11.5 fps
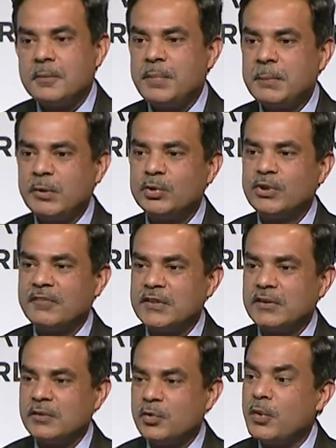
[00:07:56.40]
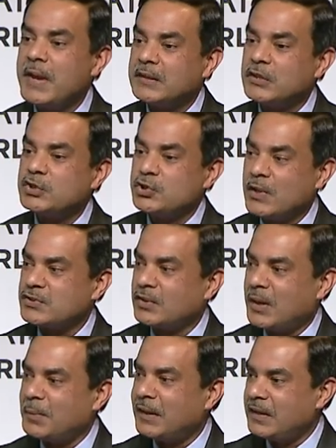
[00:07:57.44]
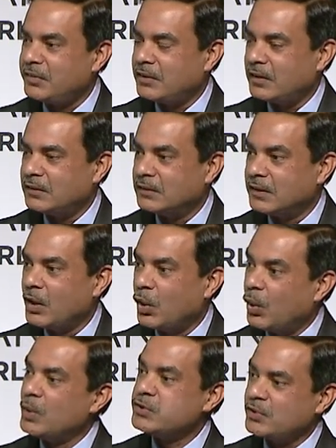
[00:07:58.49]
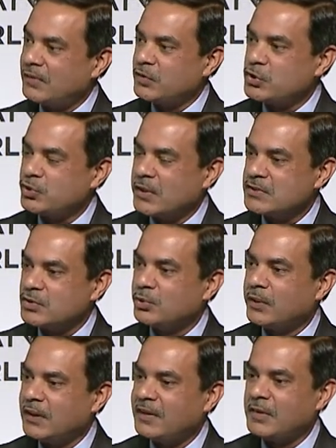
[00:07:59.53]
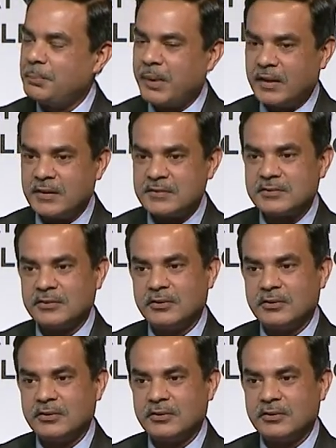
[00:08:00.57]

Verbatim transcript: People who make the choice to come and live in London also have the choice to go and live in Paris